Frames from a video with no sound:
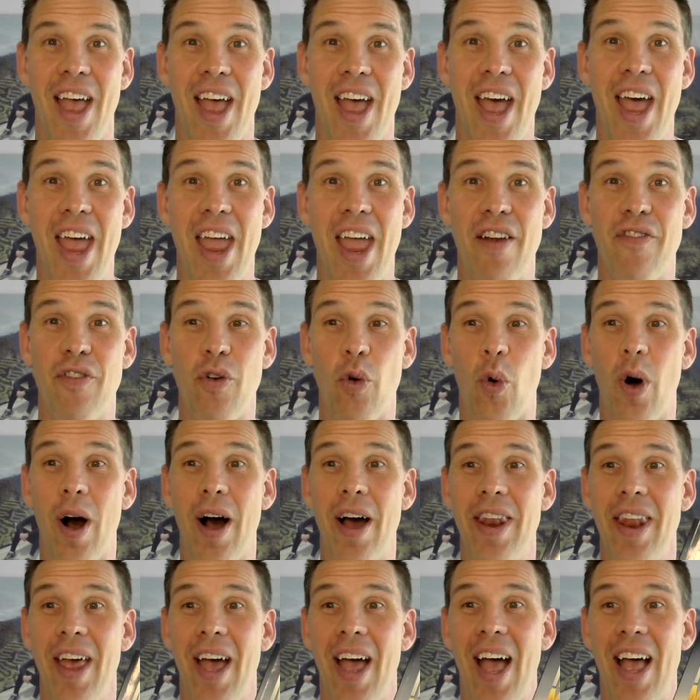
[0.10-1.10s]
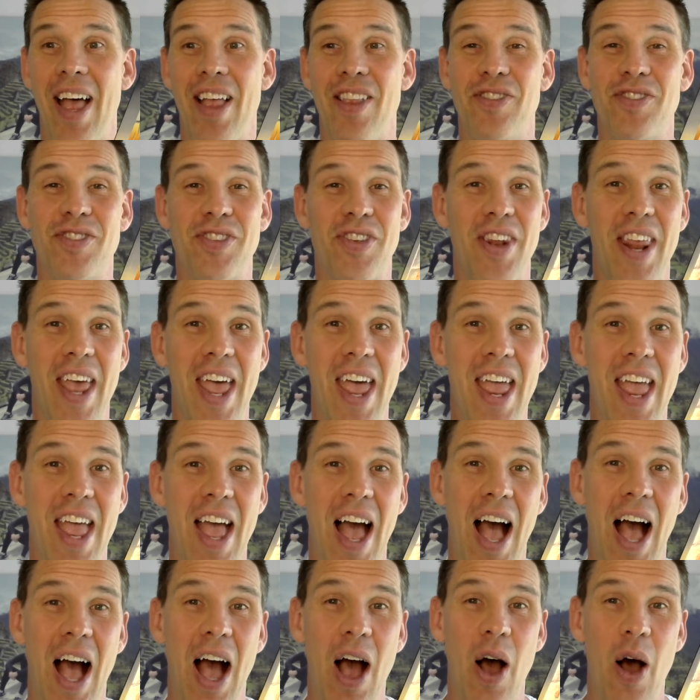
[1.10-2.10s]
Hey everyone,
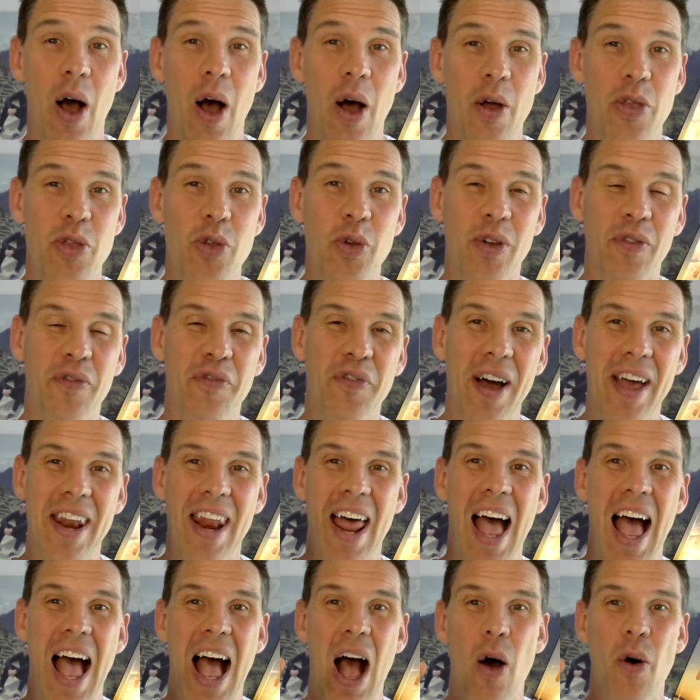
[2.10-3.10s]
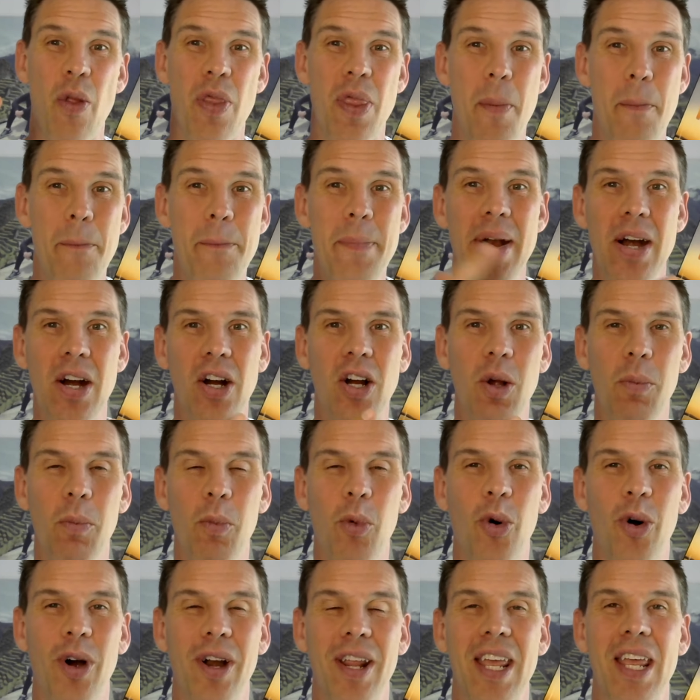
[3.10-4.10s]
today you can find out how The Miracle
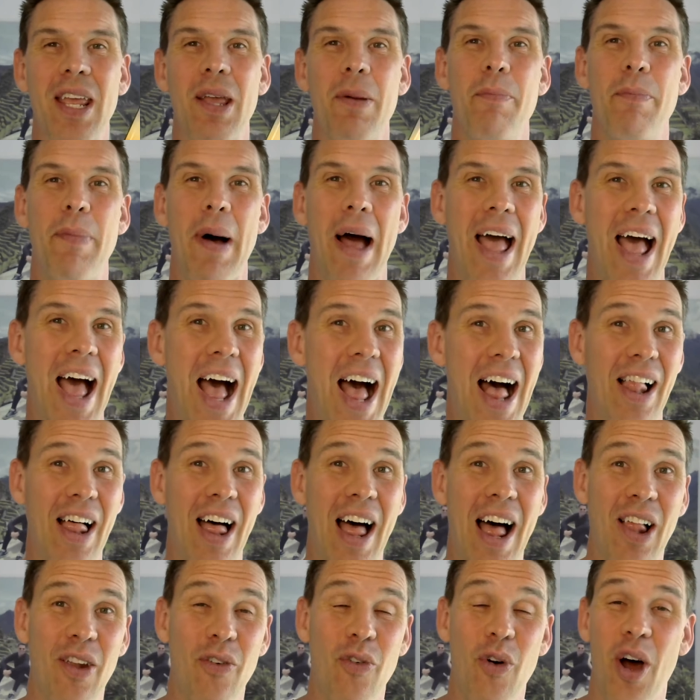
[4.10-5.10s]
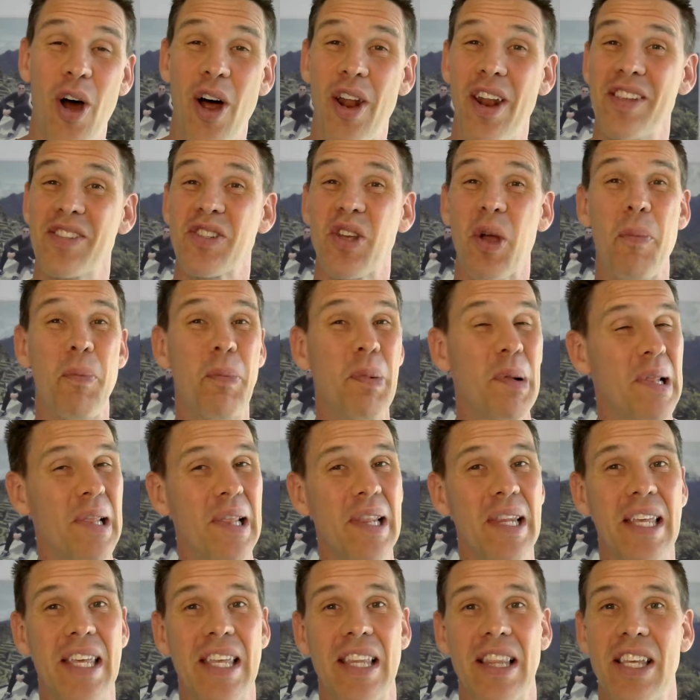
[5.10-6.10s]
Morning by Hal Elrod has
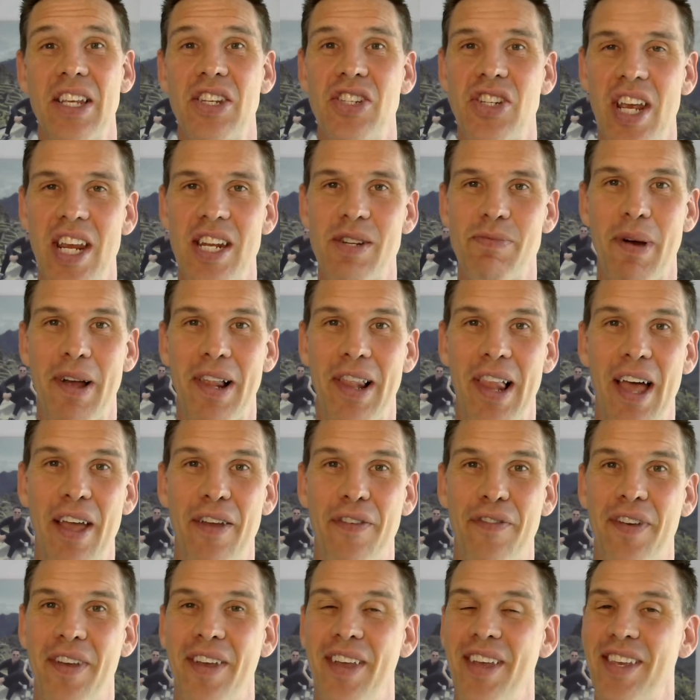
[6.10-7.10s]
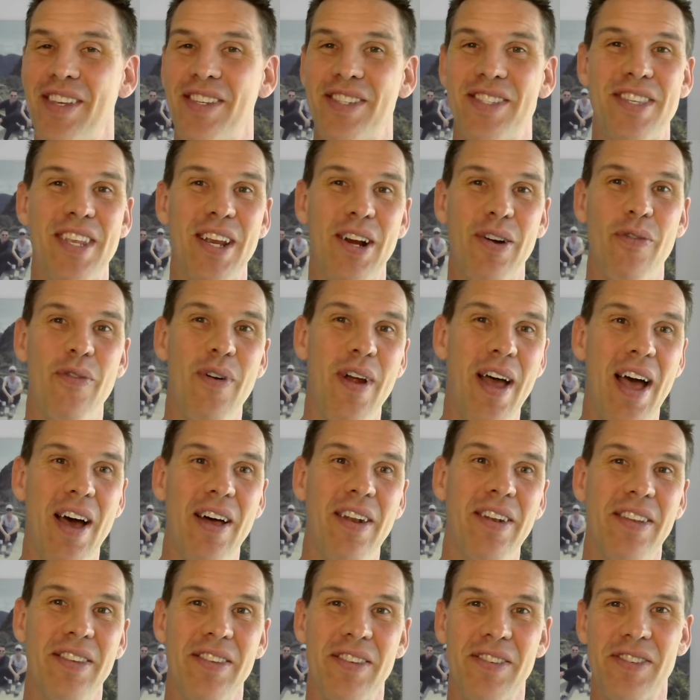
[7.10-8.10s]
completely changed my life. Stick
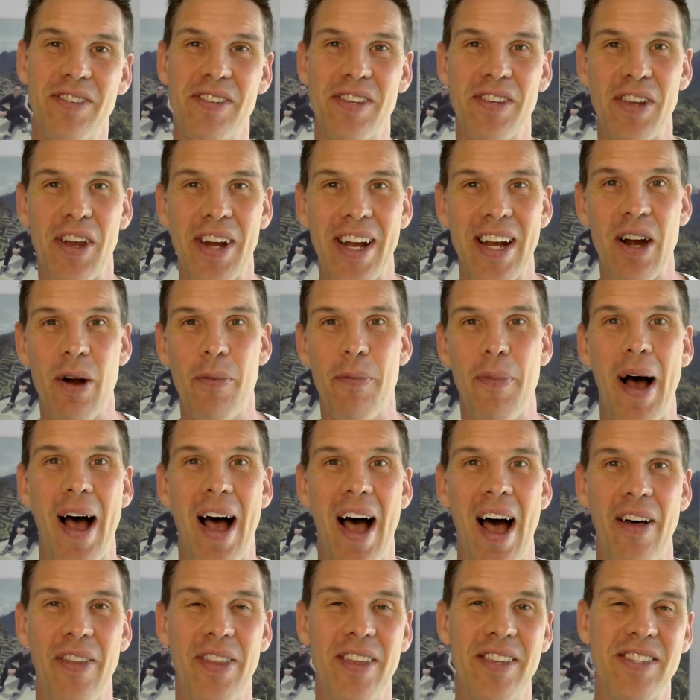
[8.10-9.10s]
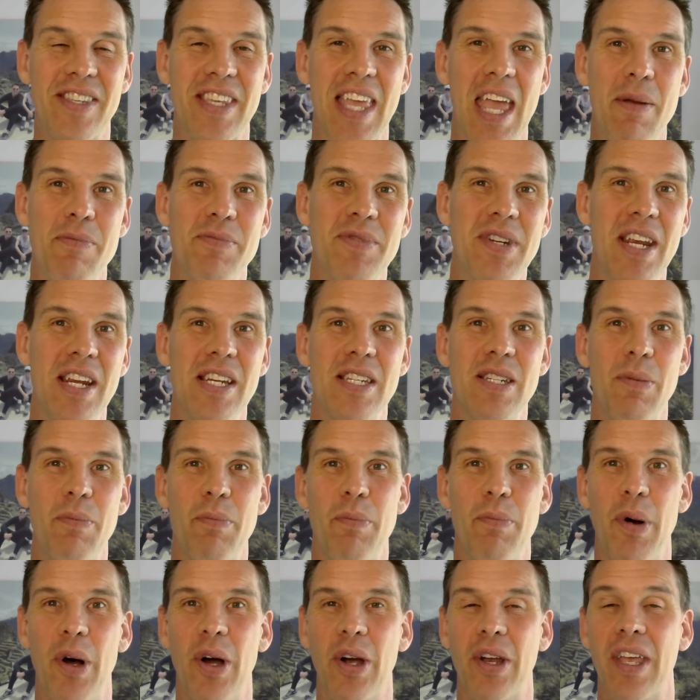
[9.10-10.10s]
around to hear about how this game changing
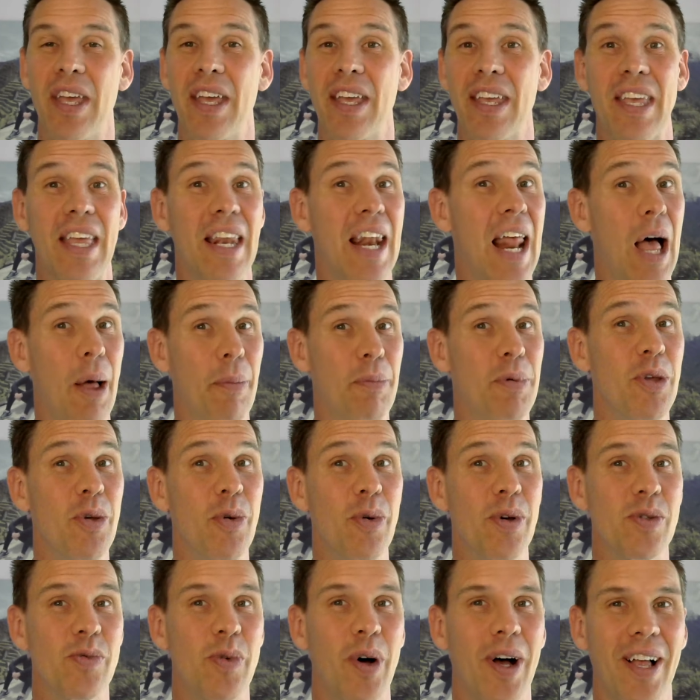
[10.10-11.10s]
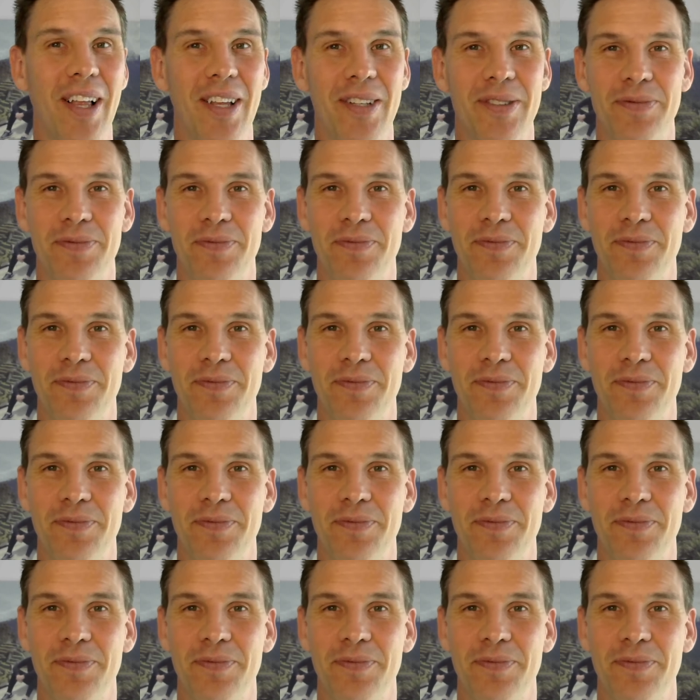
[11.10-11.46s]
book can help you as well.